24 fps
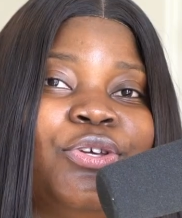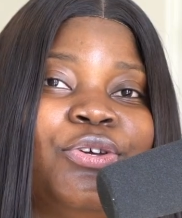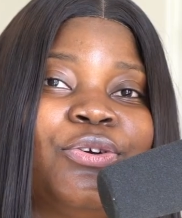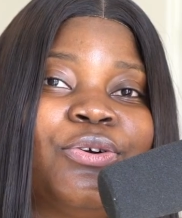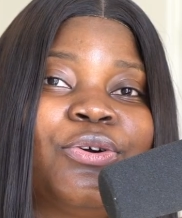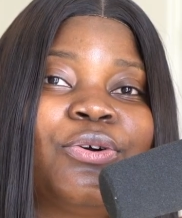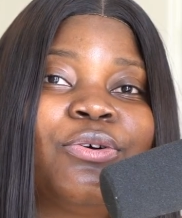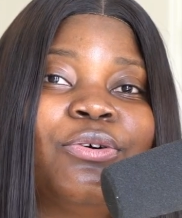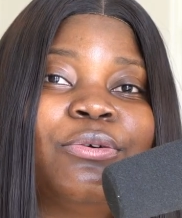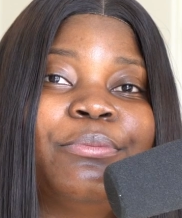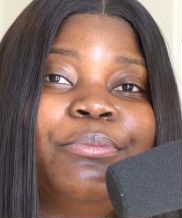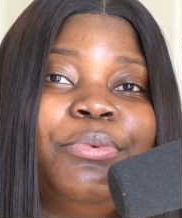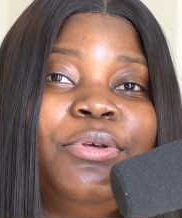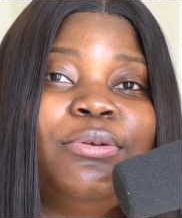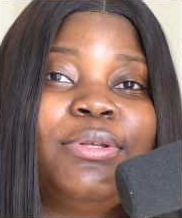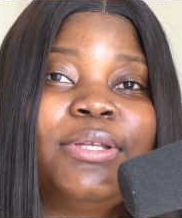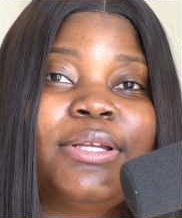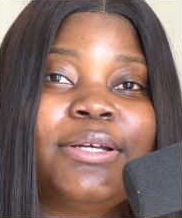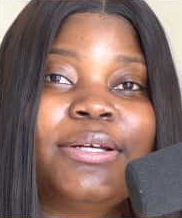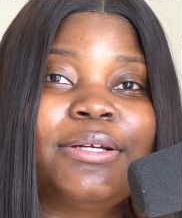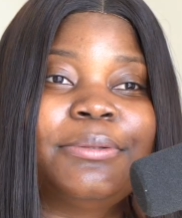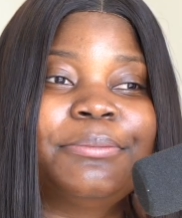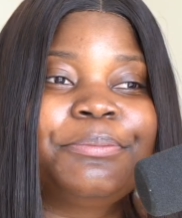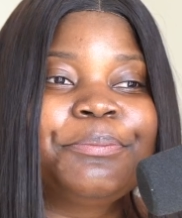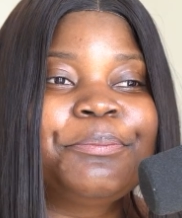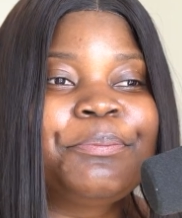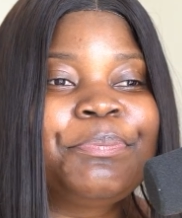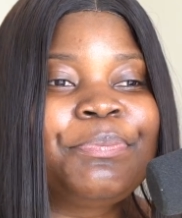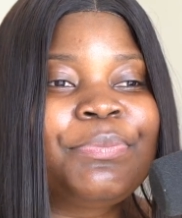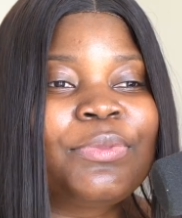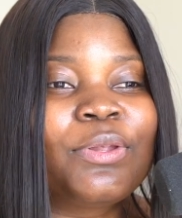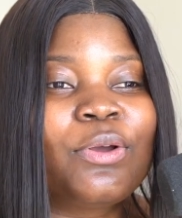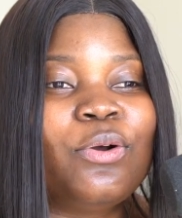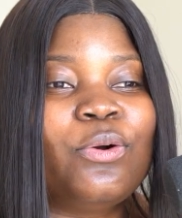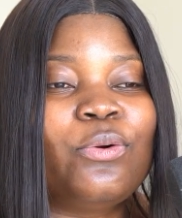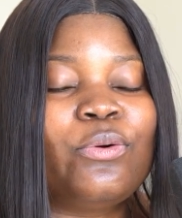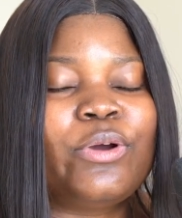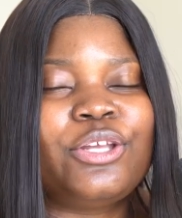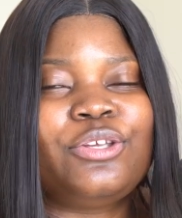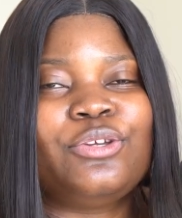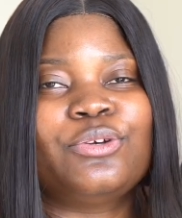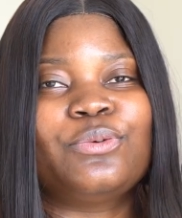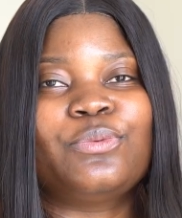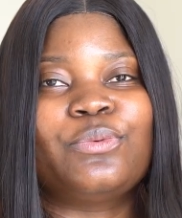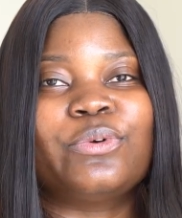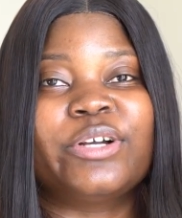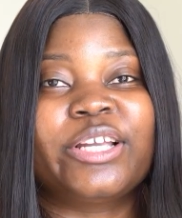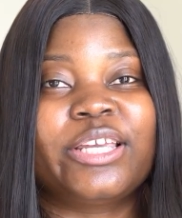your computer, or when
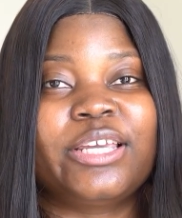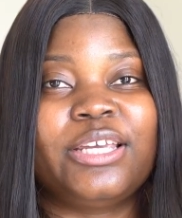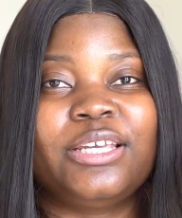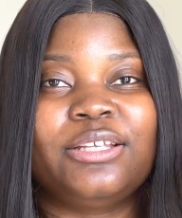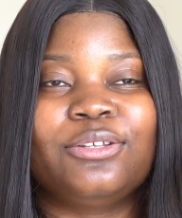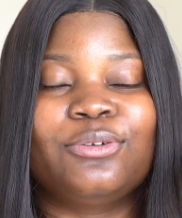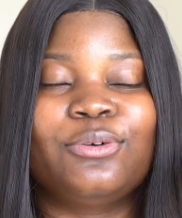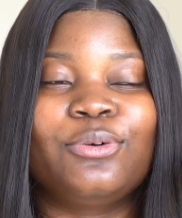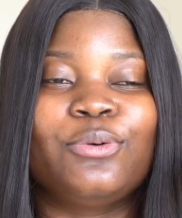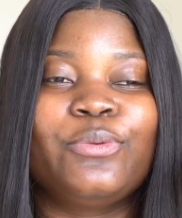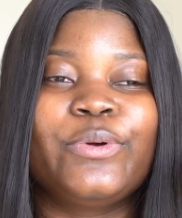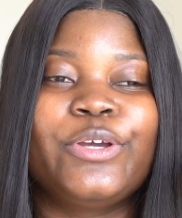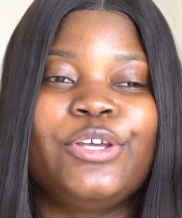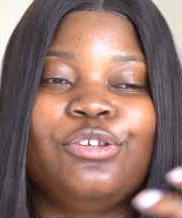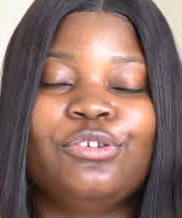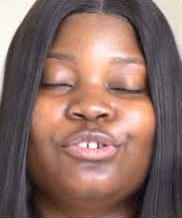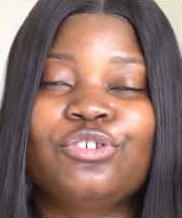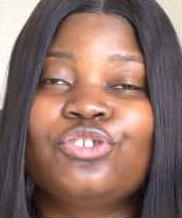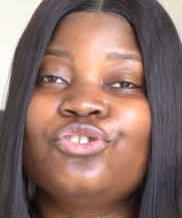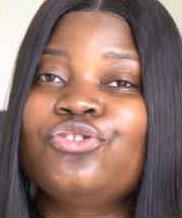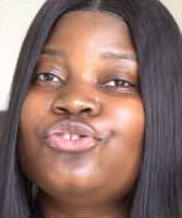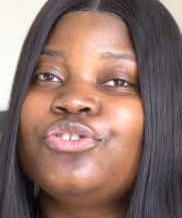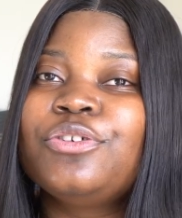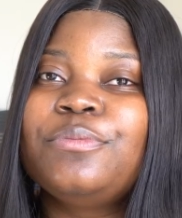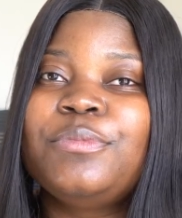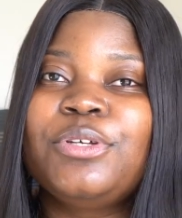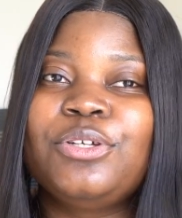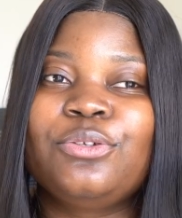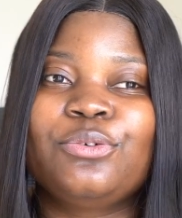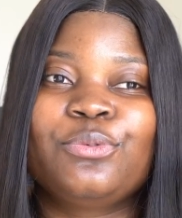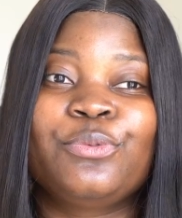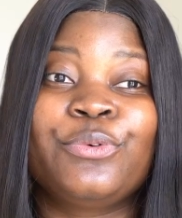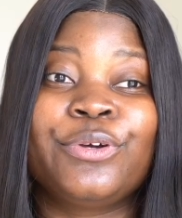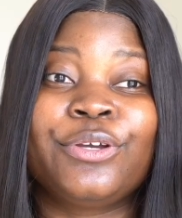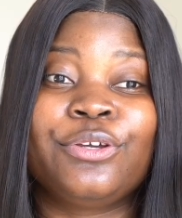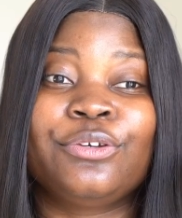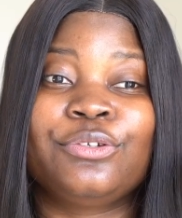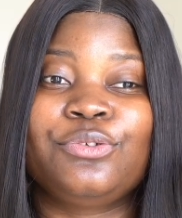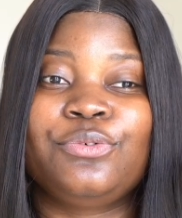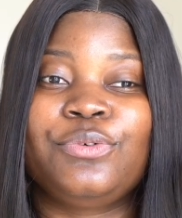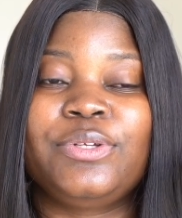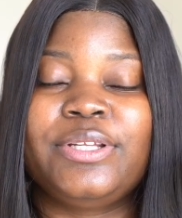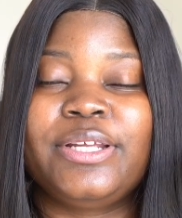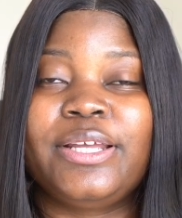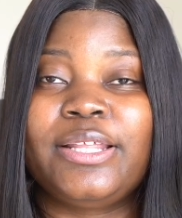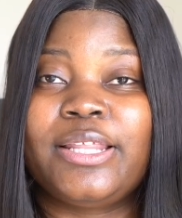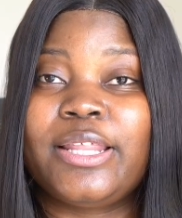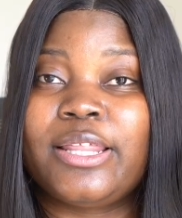you're working, or when you're streaming, or when you're
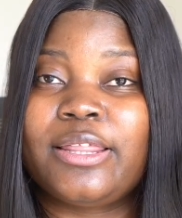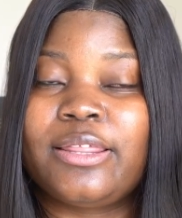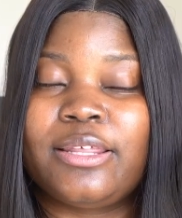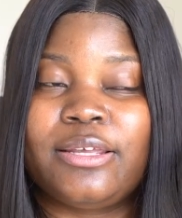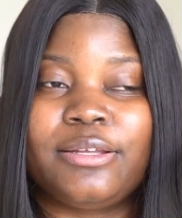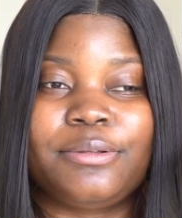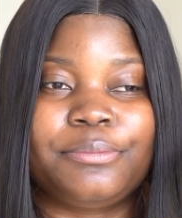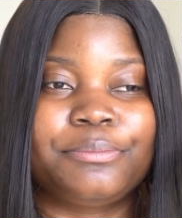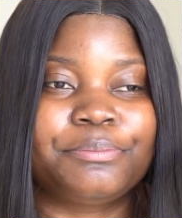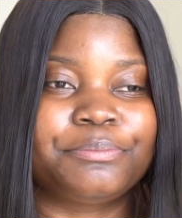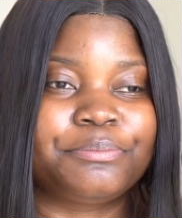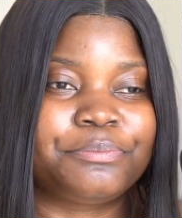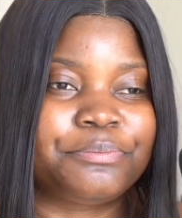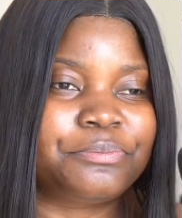doing anything.